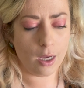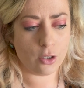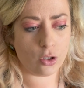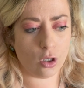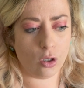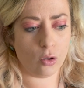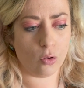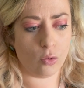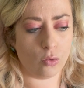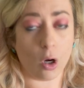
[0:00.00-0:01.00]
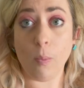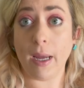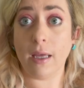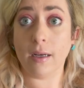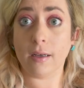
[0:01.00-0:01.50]
So don't
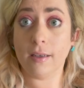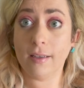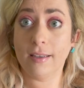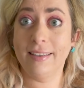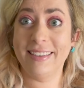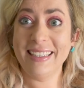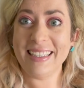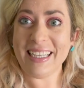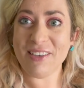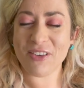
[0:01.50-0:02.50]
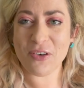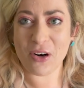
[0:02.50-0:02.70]
panic. If you